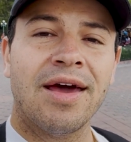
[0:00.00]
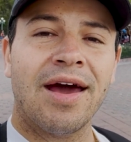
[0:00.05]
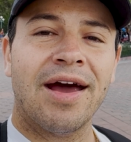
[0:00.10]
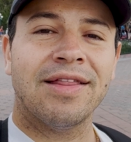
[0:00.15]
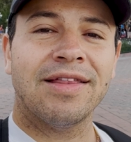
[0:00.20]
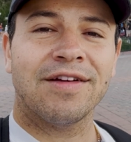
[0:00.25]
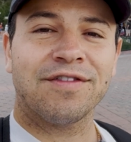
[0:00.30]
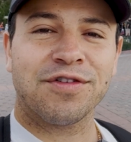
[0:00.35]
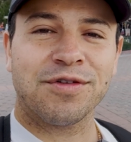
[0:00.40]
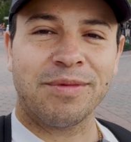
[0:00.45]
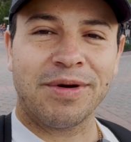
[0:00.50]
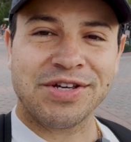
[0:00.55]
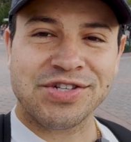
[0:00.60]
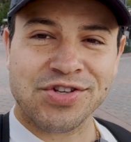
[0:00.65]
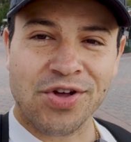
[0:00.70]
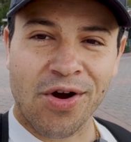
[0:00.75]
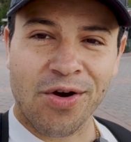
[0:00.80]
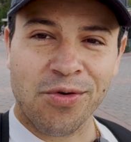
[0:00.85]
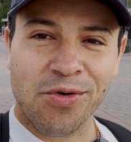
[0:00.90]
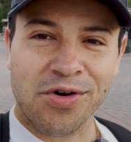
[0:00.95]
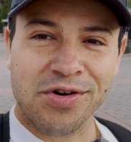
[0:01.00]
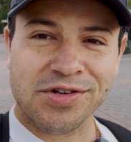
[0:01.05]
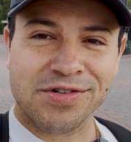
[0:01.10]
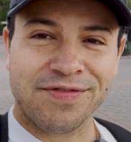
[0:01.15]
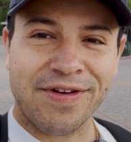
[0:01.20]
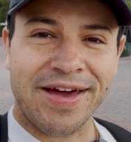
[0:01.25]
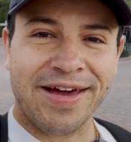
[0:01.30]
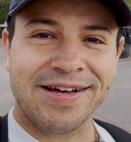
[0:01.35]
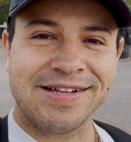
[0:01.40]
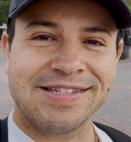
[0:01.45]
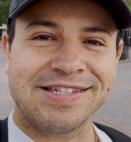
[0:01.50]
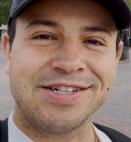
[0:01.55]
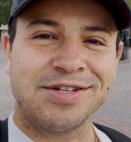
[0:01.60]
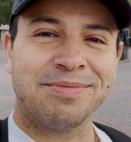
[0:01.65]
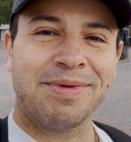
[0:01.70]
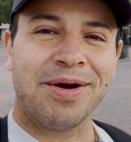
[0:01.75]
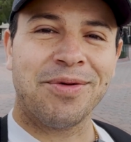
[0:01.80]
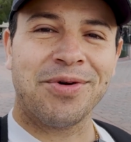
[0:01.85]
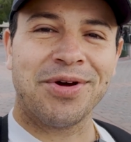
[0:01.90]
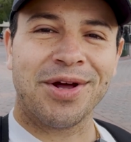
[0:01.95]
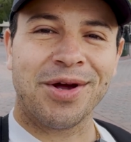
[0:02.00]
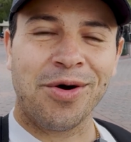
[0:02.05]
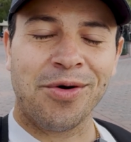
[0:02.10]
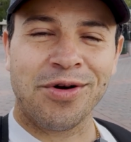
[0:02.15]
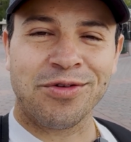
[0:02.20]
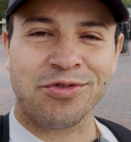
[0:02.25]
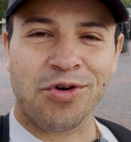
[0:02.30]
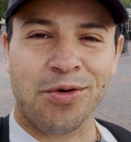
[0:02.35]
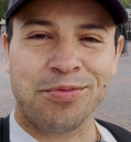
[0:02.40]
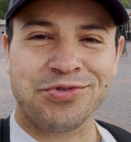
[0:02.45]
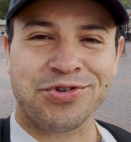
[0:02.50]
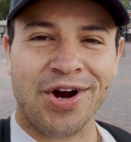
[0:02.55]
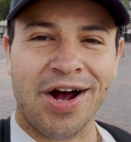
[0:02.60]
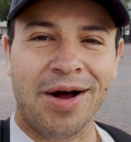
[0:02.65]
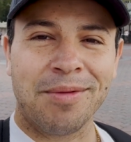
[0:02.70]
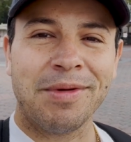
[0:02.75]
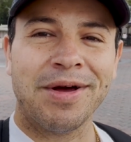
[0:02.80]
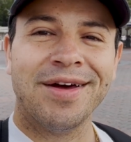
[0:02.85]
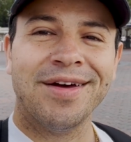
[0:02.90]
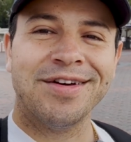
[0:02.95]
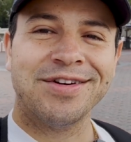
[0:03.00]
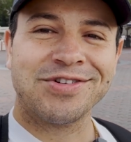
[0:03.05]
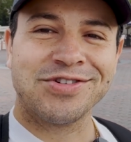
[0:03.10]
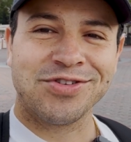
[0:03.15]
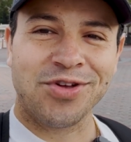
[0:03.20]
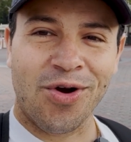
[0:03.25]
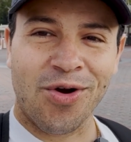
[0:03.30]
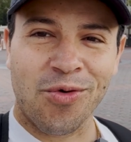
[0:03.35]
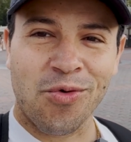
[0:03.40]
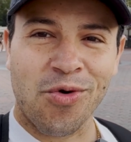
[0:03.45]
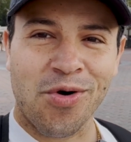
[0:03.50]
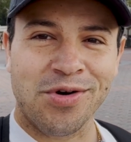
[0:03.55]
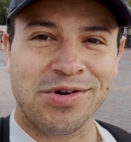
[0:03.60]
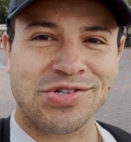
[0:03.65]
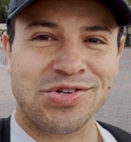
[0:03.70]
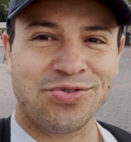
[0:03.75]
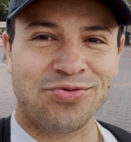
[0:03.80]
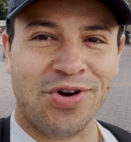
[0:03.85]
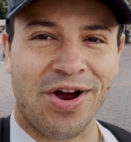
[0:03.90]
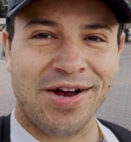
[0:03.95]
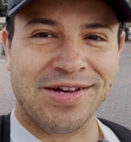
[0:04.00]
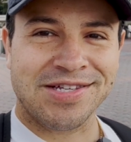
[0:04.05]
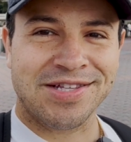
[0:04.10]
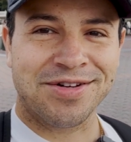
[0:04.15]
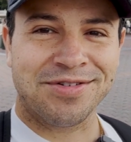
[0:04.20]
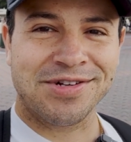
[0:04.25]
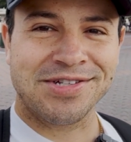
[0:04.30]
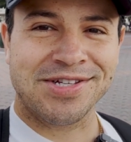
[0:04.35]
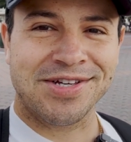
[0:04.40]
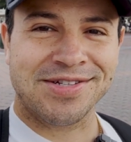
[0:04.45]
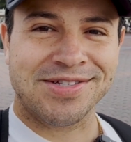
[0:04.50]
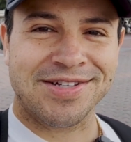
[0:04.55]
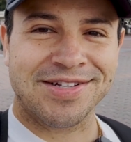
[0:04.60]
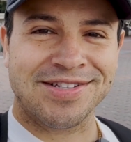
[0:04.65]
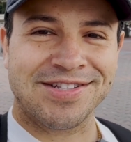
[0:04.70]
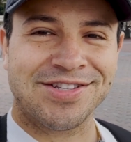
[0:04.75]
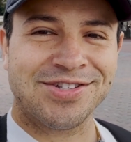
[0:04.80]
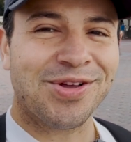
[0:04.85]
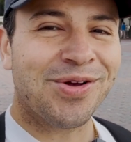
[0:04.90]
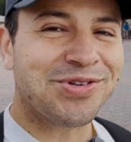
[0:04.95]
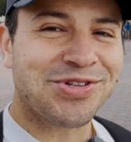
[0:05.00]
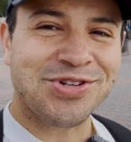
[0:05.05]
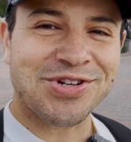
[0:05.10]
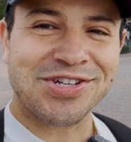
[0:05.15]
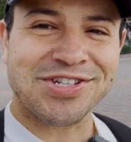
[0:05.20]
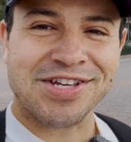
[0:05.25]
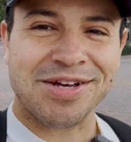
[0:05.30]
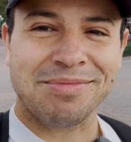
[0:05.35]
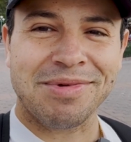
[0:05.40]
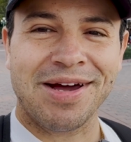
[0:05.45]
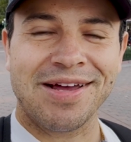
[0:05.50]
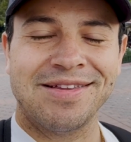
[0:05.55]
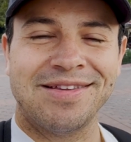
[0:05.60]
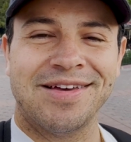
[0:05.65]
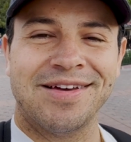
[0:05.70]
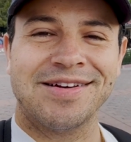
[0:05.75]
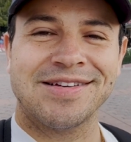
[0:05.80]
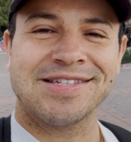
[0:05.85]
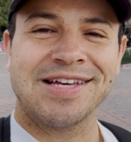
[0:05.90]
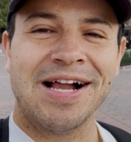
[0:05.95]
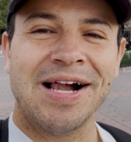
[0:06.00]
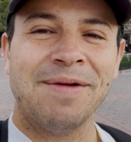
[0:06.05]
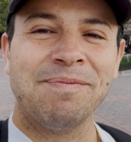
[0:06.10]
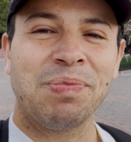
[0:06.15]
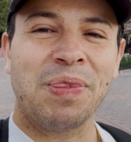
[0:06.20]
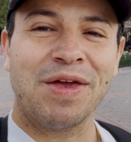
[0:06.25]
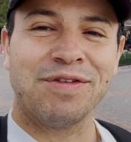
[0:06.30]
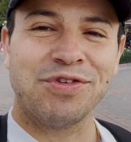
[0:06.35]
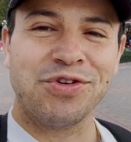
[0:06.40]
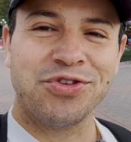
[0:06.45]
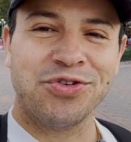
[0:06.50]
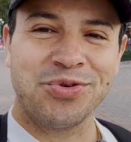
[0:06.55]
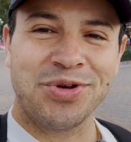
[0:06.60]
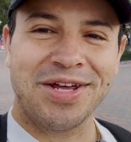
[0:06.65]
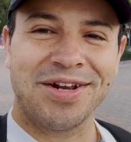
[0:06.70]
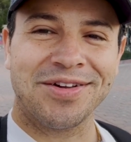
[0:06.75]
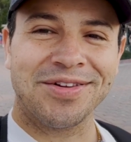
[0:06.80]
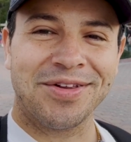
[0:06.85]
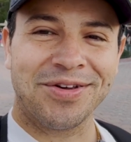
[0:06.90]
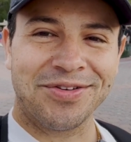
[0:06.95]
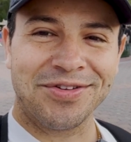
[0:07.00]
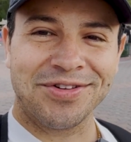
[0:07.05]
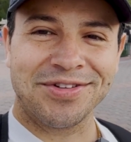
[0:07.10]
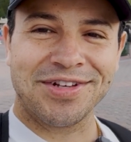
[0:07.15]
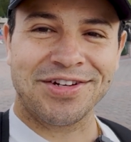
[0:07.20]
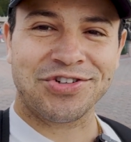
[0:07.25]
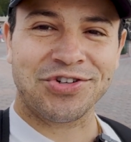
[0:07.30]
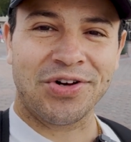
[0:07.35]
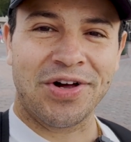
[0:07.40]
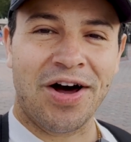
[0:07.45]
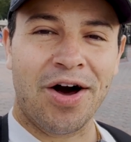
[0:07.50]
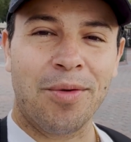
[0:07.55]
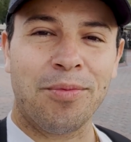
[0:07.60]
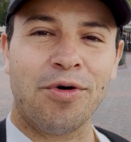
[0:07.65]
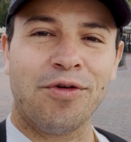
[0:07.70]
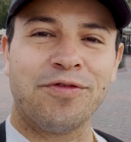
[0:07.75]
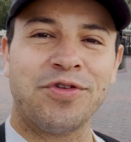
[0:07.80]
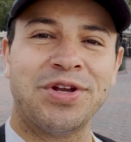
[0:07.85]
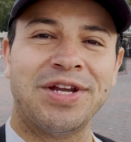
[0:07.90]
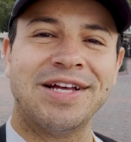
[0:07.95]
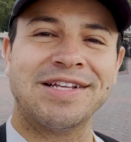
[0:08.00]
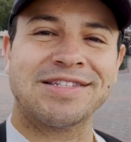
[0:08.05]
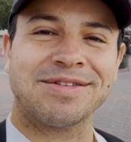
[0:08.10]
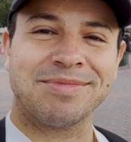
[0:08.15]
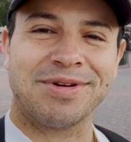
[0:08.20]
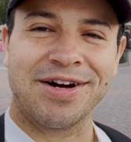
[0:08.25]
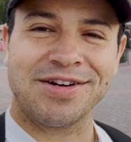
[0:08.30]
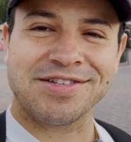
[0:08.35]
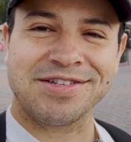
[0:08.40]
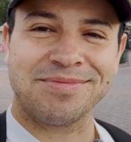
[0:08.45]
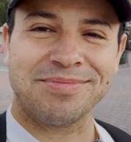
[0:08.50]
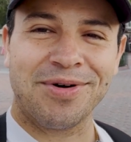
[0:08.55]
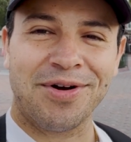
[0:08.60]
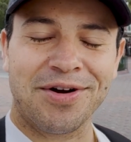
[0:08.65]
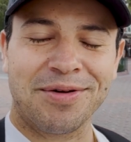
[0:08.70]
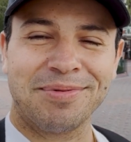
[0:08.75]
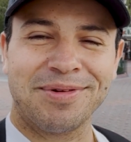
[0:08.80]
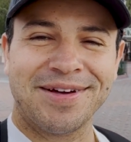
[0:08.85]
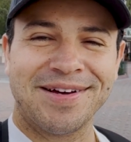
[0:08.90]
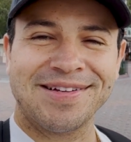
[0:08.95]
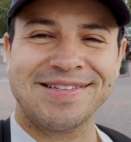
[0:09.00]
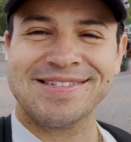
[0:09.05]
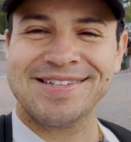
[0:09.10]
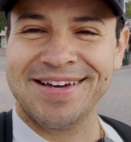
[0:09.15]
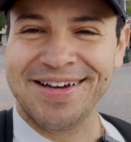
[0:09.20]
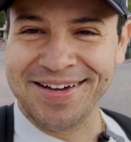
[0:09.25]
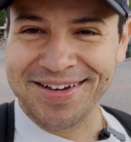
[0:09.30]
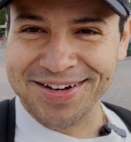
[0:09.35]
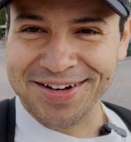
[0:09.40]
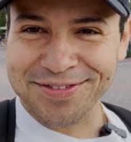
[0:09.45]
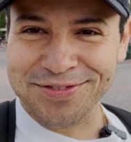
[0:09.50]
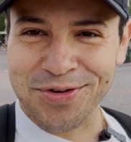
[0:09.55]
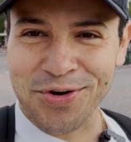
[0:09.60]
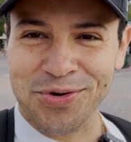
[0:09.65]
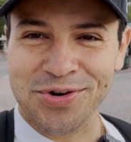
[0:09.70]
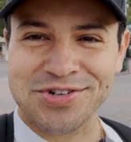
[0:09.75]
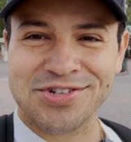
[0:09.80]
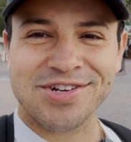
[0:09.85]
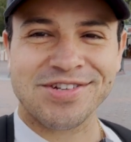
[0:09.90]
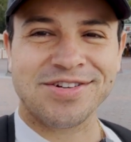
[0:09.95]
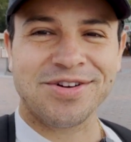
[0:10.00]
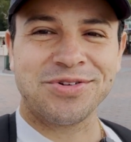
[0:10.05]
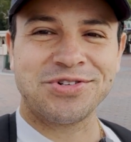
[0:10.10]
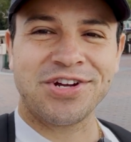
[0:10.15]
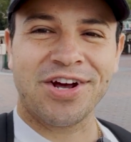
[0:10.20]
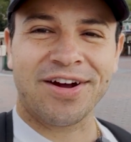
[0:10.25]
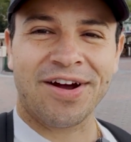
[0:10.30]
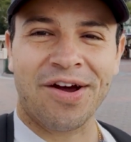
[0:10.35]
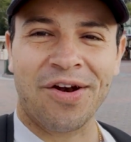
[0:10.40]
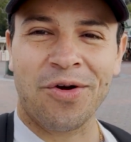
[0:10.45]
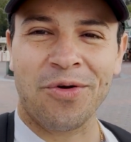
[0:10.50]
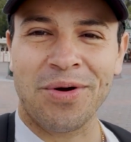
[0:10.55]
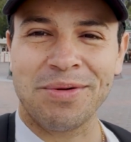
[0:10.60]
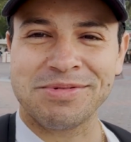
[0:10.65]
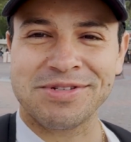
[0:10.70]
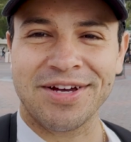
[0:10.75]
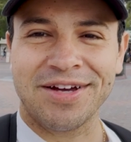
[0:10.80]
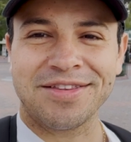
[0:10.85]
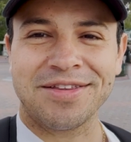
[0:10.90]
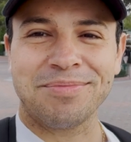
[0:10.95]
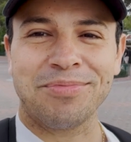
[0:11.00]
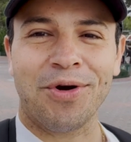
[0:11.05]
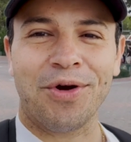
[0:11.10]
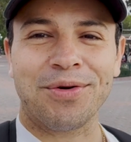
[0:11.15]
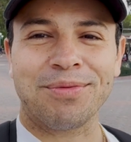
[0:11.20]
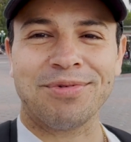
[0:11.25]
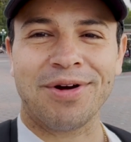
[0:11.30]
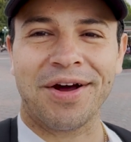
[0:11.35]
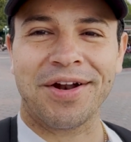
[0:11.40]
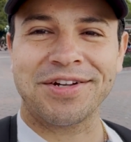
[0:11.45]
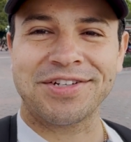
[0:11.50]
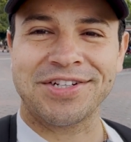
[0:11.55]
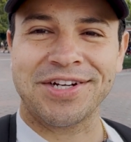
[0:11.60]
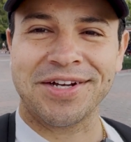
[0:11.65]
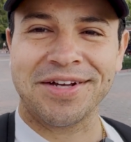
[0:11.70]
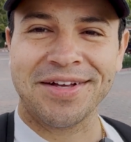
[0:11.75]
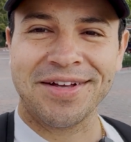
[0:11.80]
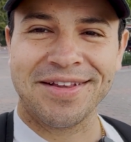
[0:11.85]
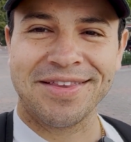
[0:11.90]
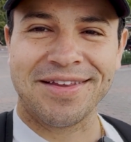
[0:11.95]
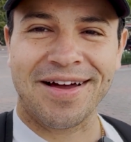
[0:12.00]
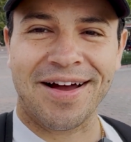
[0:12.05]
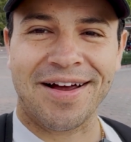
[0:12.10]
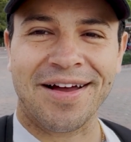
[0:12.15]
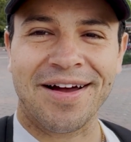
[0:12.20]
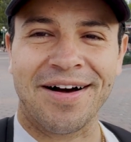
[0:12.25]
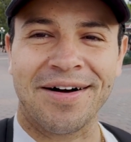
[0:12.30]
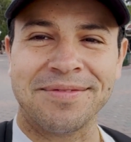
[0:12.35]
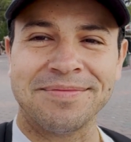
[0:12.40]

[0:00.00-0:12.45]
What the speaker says: And then for my Star Wars fans, you might want to go and rope drop Star Wars Rise of the Resistance. Those are just some ideas. If you do need a little additional help, or if you need some custom park plans, of course, just go check out our website, theparkprodigy.com.